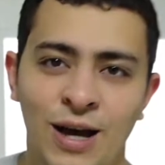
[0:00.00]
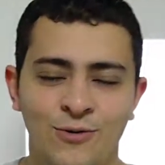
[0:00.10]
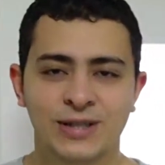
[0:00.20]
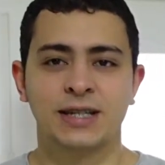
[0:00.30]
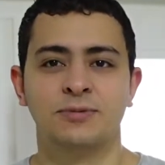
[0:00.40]

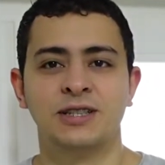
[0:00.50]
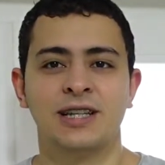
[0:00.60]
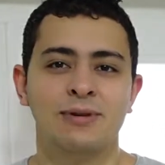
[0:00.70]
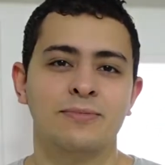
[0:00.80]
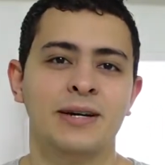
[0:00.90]
What's up
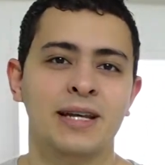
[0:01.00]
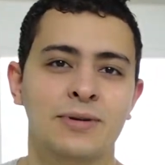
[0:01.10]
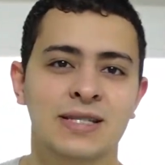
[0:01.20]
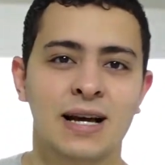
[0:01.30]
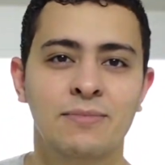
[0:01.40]
gentlemen, my name
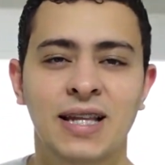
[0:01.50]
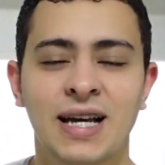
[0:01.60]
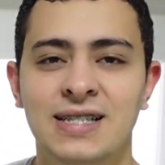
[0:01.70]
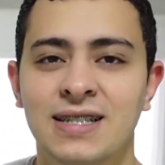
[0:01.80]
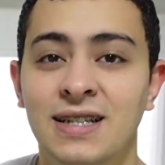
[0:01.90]
is Ahmed
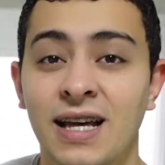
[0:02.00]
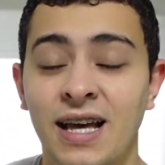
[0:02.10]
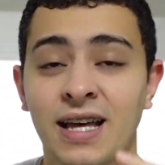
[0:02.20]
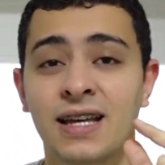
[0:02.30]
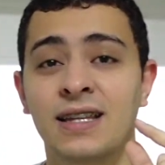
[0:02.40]
Hassan
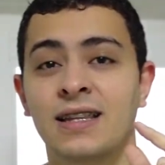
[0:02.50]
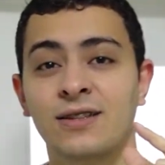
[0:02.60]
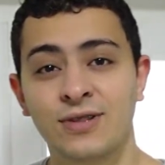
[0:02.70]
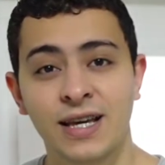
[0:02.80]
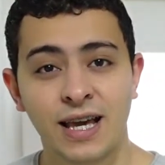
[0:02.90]
and
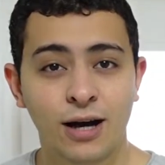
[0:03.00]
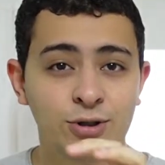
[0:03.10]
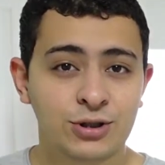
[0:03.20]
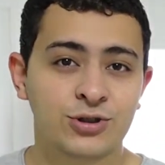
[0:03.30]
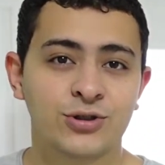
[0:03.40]
today I
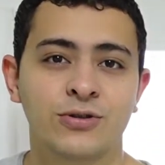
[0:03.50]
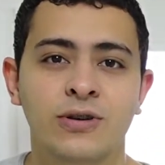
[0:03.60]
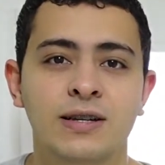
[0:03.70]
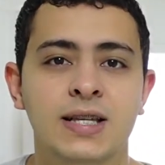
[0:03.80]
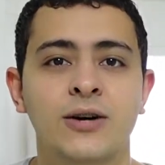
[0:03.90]
want to show you
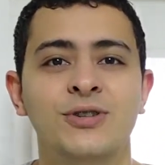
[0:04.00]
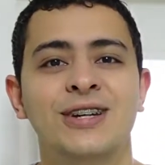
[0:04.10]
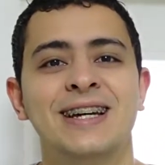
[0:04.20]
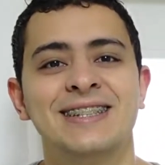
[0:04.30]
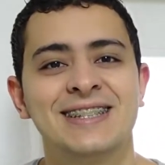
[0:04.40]
guys how you
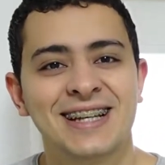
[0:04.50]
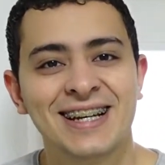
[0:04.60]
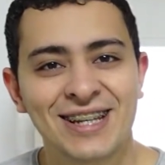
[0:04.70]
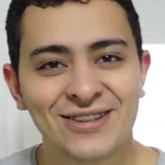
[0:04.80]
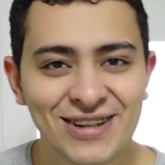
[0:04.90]
can
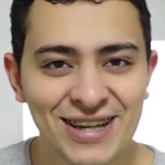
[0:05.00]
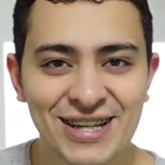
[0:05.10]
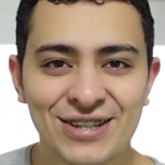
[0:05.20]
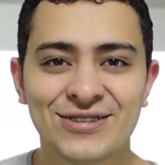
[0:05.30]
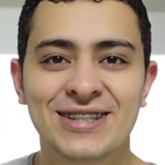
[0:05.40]
style your hair
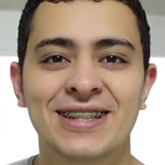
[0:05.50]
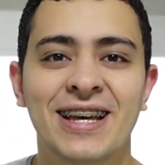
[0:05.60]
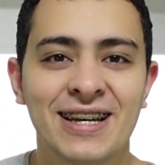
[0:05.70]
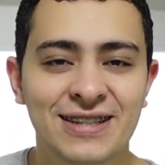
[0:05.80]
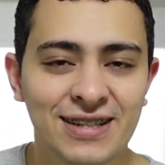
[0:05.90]
using the
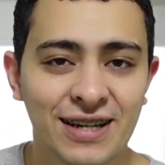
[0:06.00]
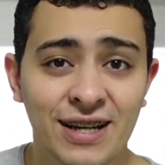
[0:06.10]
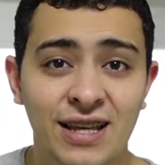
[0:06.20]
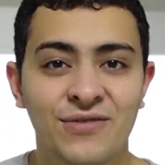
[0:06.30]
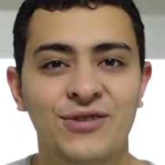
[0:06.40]
hair dryer.
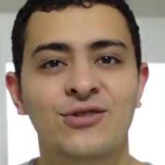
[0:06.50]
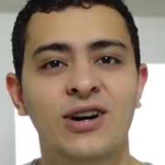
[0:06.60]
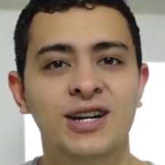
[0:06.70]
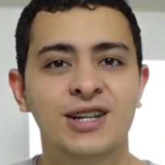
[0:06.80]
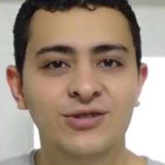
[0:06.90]
If you
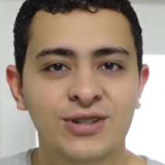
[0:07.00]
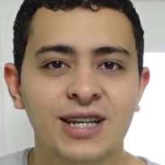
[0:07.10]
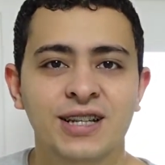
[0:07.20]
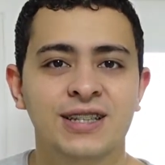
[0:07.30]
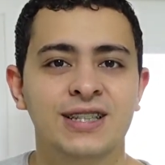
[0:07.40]
are new here
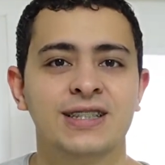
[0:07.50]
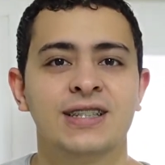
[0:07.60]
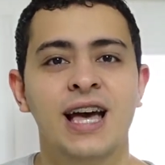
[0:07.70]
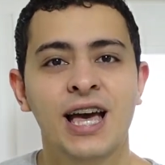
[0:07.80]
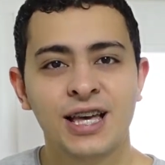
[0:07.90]
in
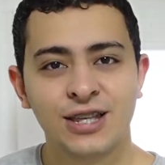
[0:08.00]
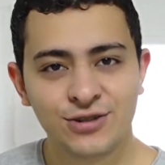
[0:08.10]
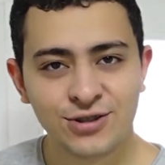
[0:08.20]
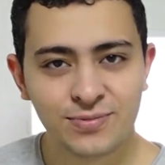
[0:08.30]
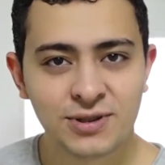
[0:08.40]
this
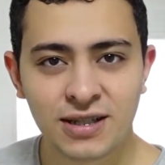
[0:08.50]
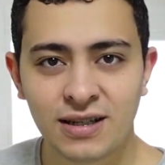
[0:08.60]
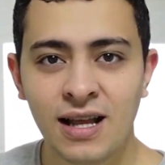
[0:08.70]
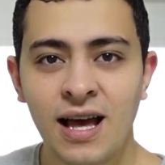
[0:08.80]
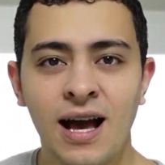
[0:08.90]
YouTube
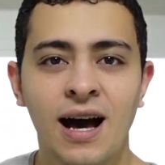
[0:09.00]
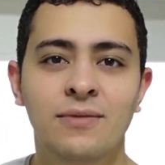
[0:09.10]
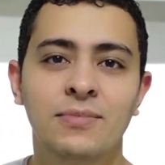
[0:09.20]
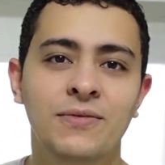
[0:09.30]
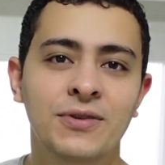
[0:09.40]
channel, I
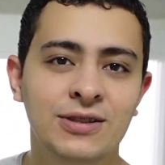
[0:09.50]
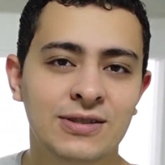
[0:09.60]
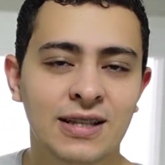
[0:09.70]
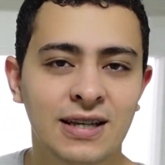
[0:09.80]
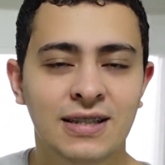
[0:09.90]
make
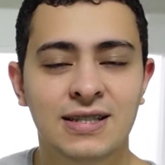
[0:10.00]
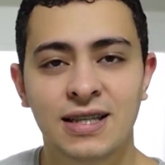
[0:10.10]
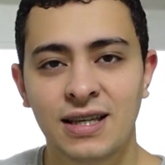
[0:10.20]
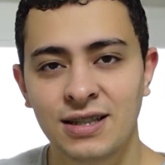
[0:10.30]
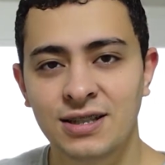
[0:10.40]
videos like
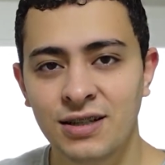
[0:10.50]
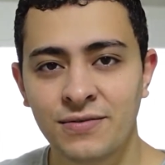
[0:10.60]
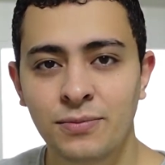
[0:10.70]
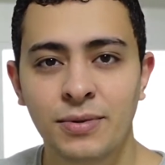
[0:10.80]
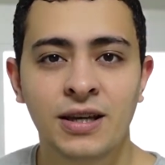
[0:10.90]
this each and
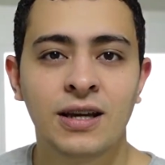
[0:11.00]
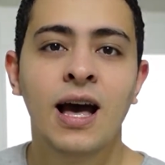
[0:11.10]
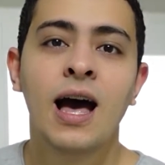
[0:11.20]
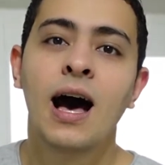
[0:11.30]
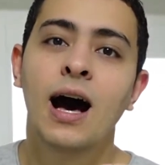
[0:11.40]
every week
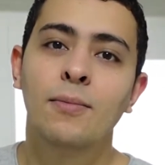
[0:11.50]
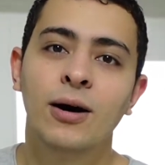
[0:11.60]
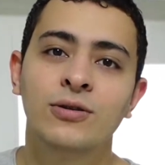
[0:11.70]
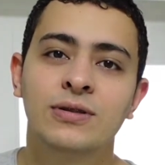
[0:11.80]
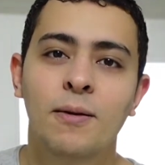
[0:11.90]

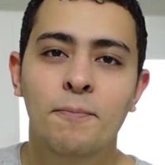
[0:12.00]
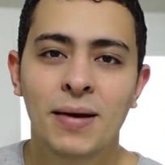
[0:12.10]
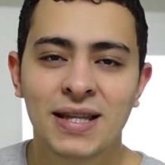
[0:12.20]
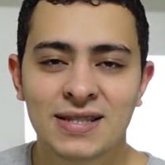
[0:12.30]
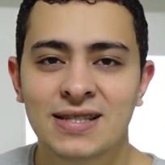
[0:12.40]
about
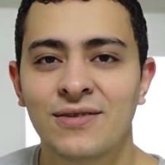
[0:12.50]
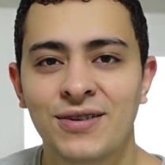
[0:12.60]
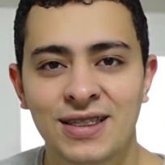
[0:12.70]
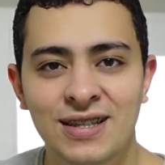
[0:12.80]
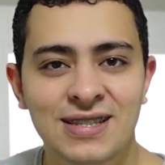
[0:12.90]
men's
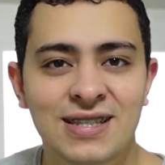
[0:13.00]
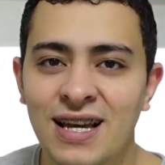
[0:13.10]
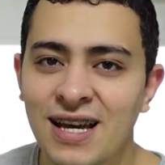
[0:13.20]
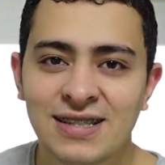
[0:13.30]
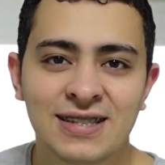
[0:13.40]
fitness,
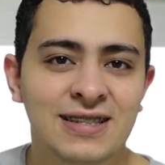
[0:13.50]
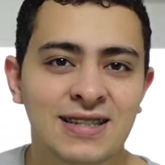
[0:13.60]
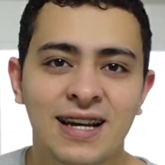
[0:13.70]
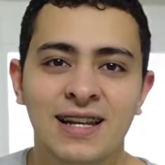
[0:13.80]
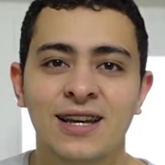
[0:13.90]
health,
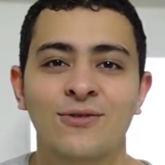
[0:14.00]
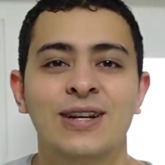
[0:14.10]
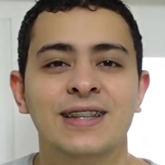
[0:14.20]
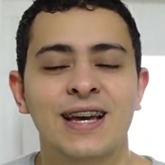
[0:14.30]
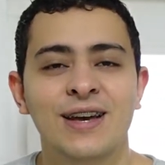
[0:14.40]
styling,
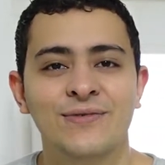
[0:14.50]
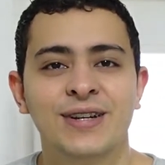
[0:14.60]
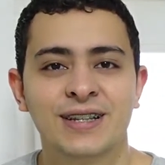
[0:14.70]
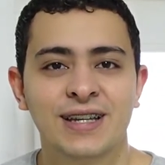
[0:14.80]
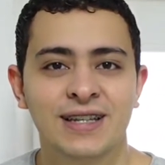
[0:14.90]
whatever
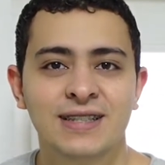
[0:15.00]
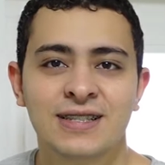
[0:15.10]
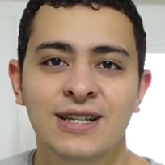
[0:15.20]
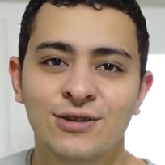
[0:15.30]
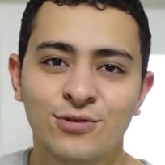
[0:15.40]
it
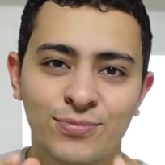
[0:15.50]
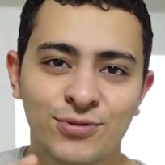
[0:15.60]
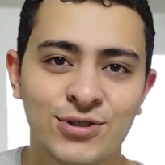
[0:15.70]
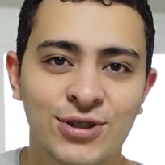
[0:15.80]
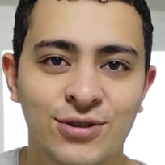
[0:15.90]
is to
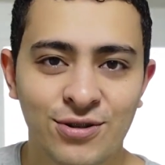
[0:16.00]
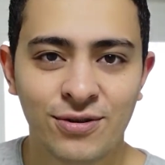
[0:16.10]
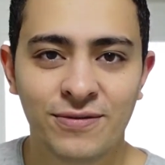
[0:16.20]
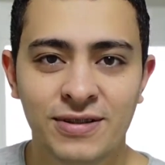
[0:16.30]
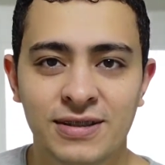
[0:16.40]
boost your
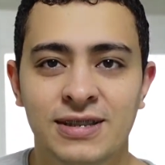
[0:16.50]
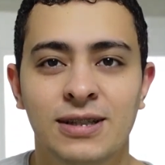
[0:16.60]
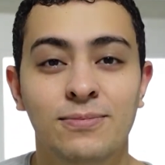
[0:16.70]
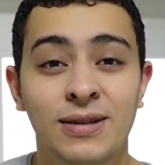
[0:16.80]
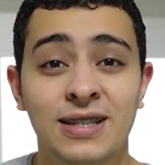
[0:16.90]

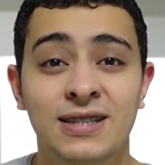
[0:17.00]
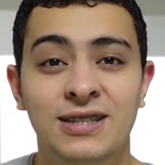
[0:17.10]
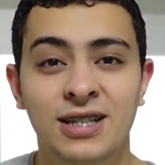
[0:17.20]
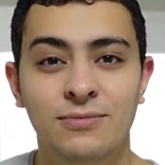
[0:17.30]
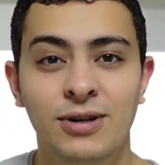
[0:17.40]
confidence. Please
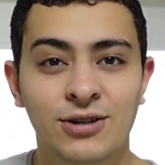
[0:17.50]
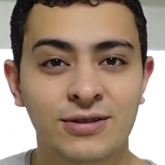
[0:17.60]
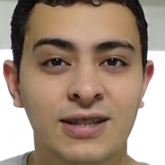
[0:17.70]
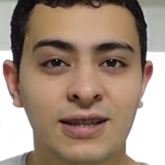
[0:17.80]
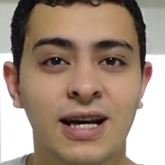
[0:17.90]
check my
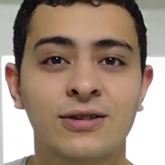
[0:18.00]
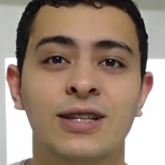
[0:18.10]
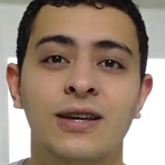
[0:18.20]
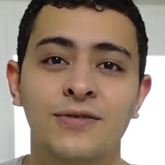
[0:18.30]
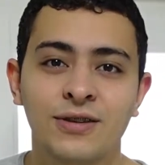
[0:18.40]
content out.
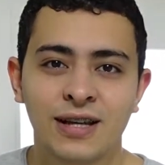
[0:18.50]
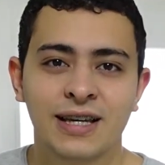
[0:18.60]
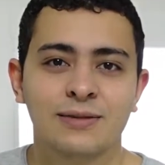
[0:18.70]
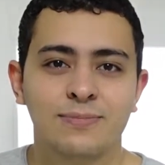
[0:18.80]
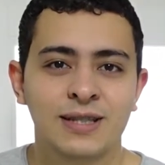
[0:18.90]
If you like
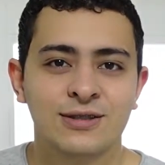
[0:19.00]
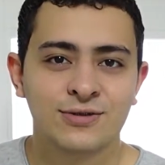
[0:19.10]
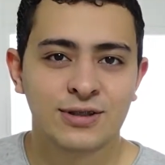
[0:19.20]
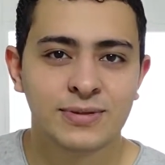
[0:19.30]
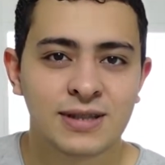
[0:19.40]
it, please do
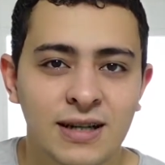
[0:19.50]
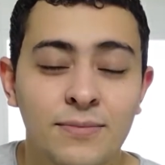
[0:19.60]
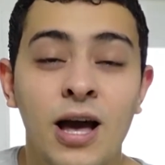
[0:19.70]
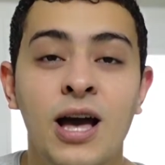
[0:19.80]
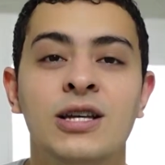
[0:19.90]
subscribe
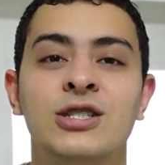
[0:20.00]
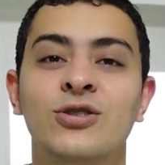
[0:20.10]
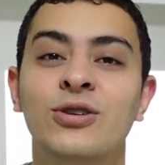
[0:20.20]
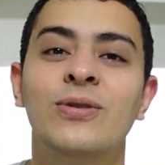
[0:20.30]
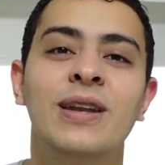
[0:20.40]
so
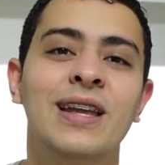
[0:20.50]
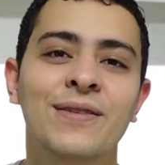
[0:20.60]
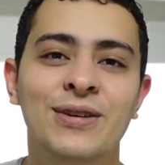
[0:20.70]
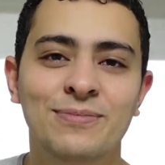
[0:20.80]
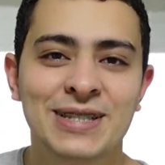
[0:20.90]
you will
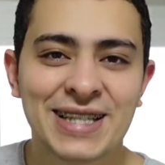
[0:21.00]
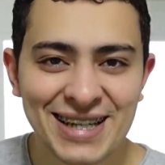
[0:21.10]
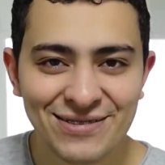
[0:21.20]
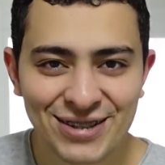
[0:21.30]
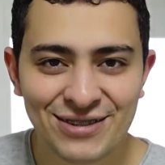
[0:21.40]
never miss
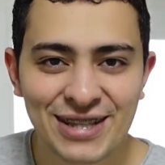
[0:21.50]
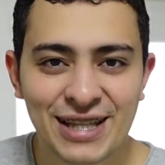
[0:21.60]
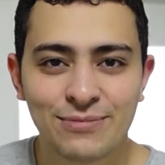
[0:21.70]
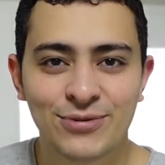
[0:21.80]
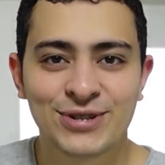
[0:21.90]
any video that
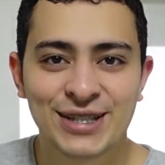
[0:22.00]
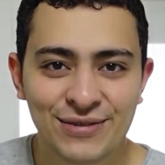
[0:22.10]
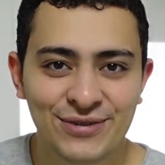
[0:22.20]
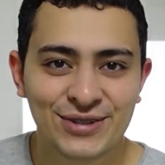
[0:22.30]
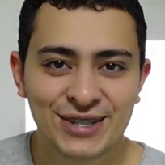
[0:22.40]
I post in the
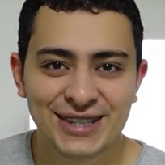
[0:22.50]
future.